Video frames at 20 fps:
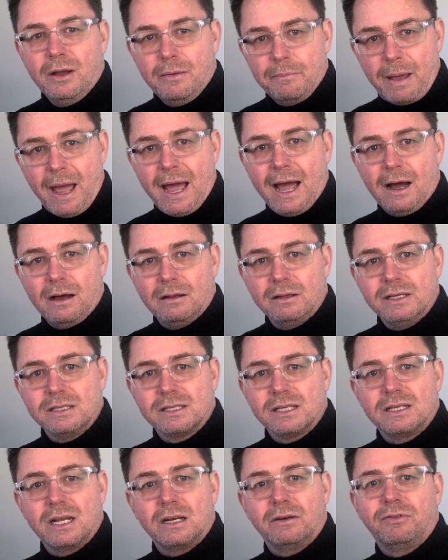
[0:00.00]
PAL is
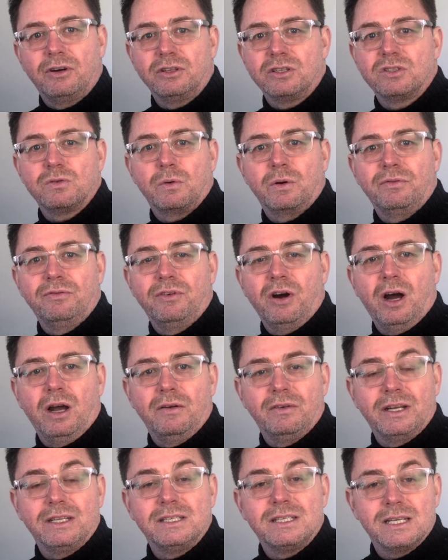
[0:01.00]
identified to
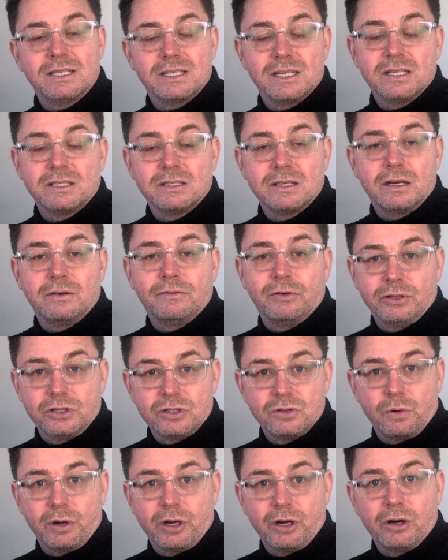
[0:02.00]
25 and NTSC is identified to
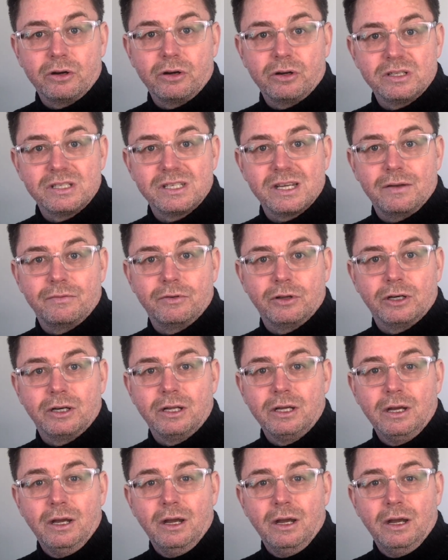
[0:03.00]
2997.